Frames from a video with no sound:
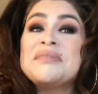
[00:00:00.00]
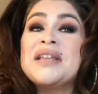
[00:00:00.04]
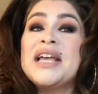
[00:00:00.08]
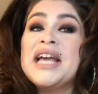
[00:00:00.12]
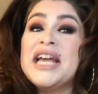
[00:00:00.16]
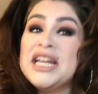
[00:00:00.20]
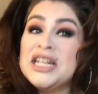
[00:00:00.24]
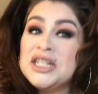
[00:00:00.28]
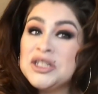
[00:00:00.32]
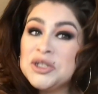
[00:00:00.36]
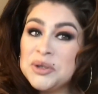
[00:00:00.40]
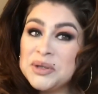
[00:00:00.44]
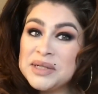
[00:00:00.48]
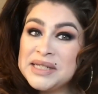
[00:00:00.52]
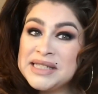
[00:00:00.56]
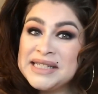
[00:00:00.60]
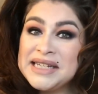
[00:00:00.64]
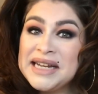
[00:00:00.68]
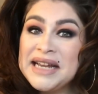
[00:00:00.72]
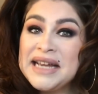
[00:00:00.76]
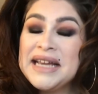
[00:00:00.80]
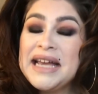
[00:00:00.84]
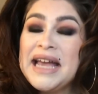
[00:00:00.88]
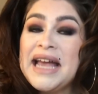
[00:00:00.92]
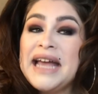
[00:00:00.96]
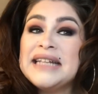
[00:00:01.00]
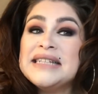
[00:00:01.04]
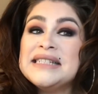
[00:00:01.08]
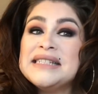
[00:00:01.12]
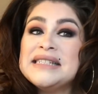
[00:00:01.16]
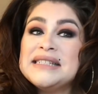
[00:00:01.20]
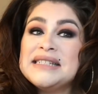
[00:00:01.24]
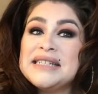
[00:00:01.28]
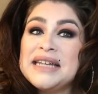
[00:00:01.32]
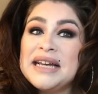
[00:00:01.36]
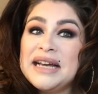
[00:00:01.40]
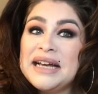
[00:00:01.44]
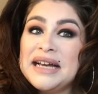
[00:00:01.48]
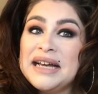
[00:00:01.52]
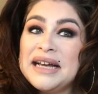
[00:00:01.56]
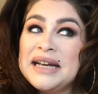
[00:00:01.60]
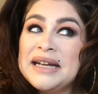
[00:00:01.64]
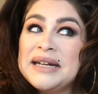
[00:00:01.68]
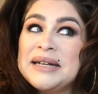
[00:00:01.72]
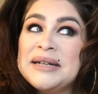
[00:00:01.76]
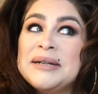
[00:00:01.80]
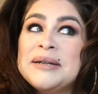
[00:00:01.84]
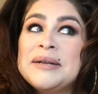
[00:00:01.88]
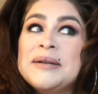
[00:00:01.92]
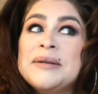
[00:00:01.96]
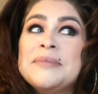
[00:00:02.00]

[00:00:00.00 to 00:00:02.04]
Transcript: interesting and